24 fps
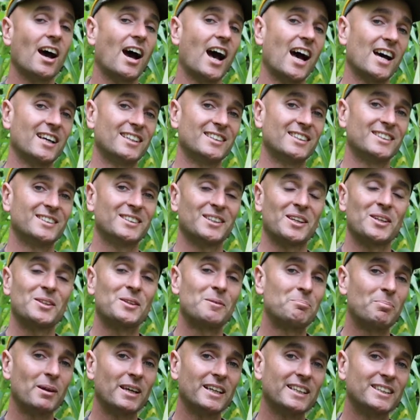And the
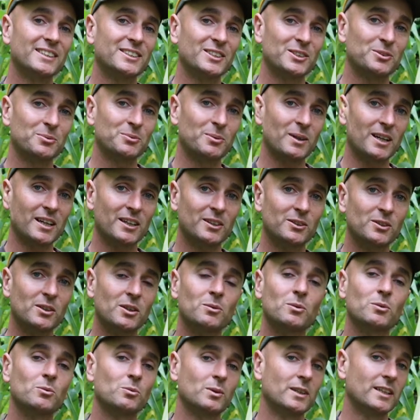beans as well,
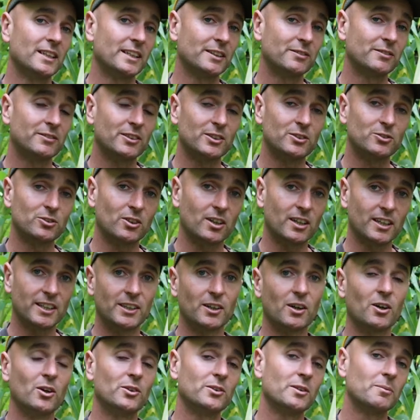we'll leave to
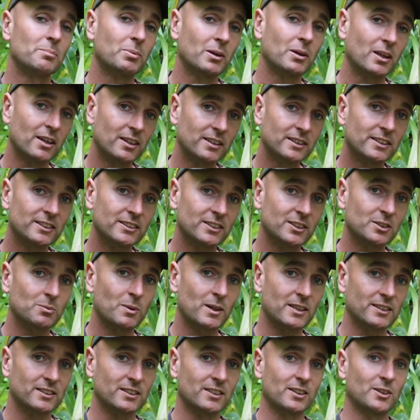dry on the plants as
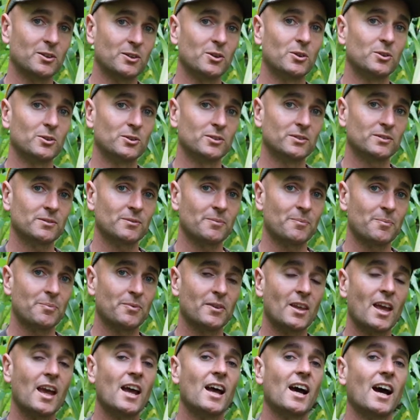well as the corn.
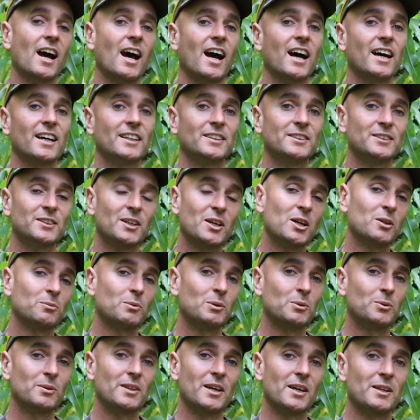And
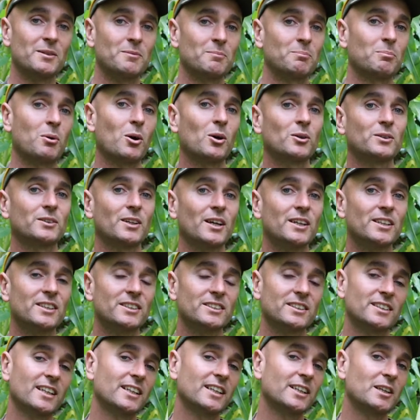we will then pod
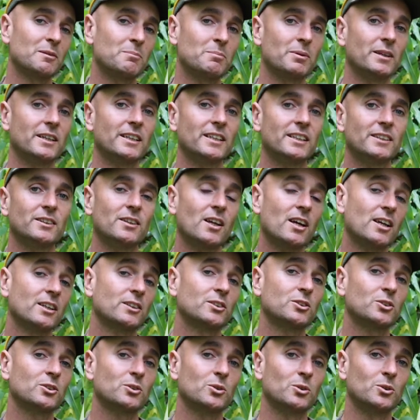those and they can be
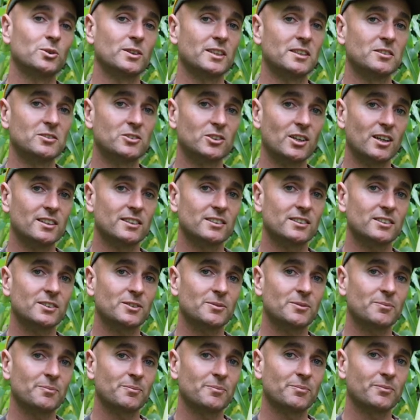stored in
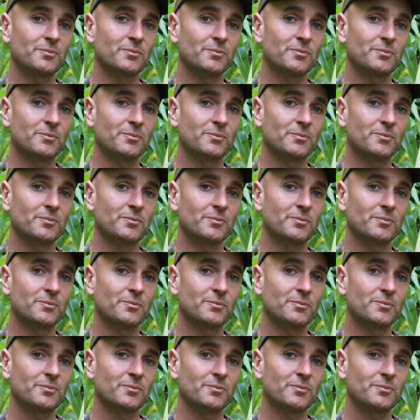jars.